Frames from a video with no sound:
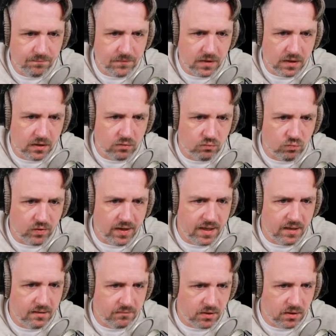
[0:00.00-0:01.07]
array
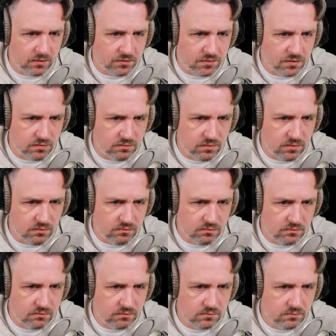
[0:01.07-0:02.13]
of $0.
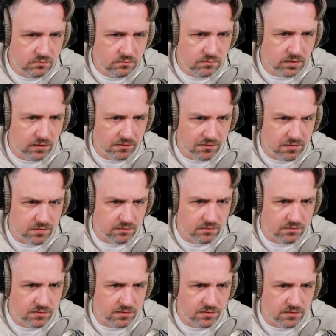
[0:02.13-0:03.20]
$0
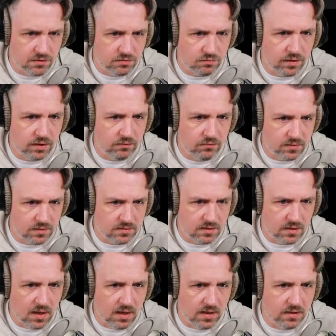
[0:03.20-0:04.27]
is the string for this
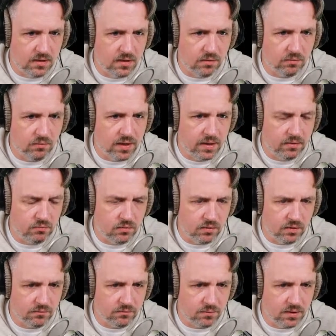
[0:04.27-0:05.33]
line. Array will
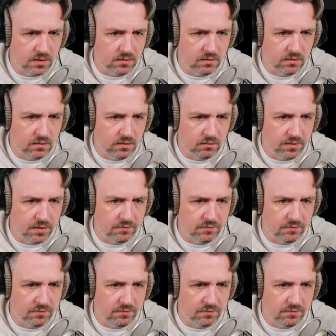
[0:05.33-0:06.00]
give me the array of